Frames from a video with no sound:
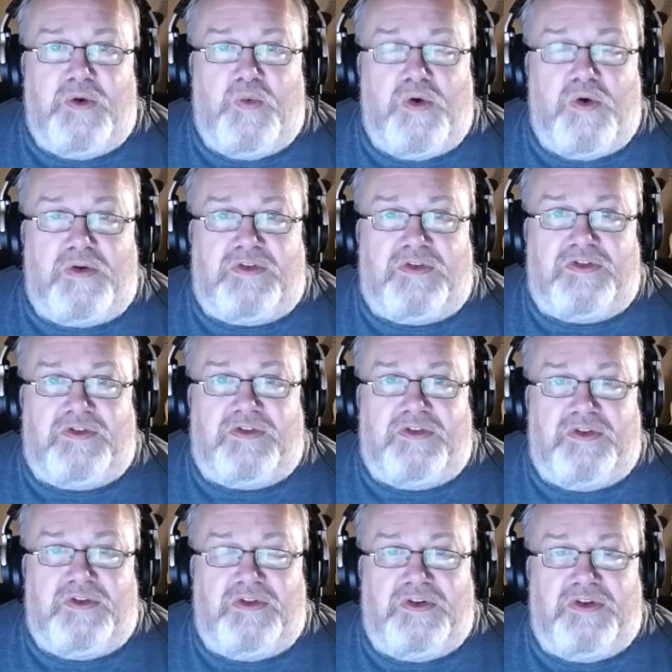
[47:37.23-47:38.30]
worse
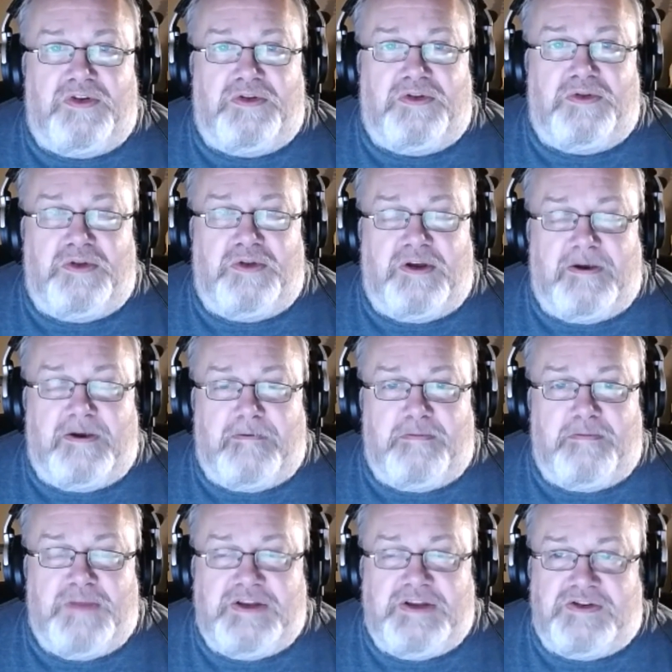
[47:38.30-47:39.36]
than
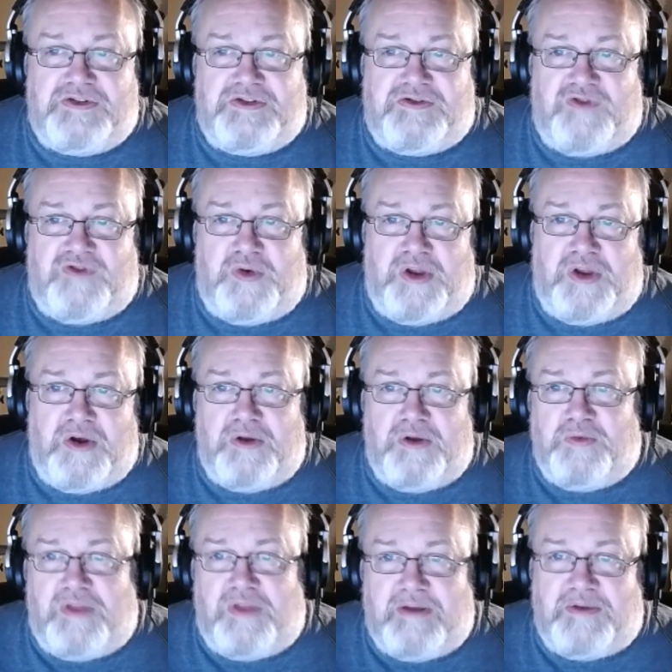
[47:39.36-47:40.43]
me just droning
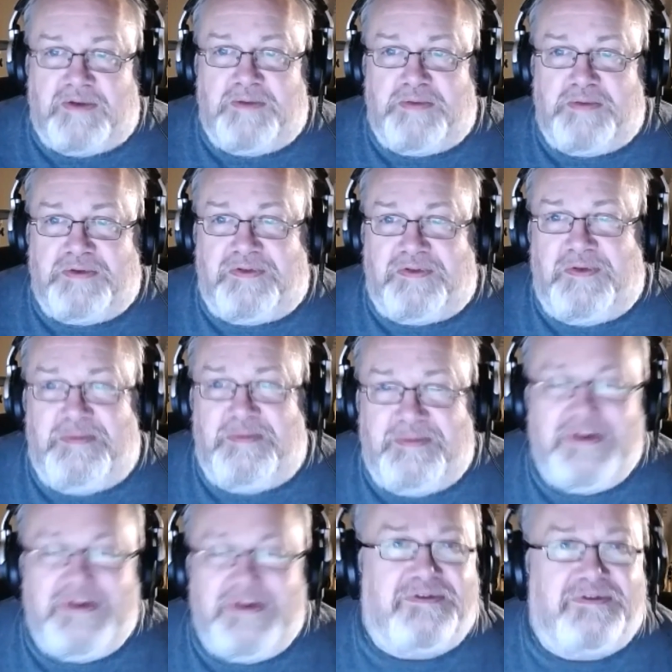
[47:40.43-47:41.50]
on without input
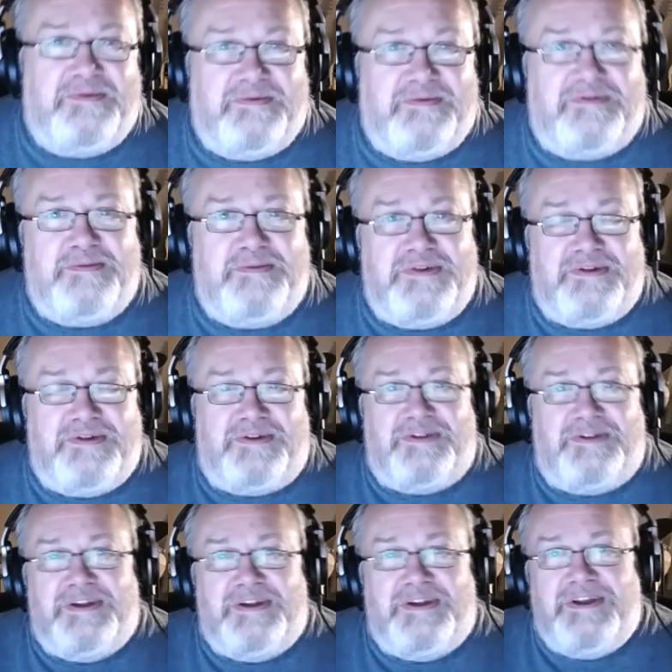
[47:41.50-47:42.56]
from you all.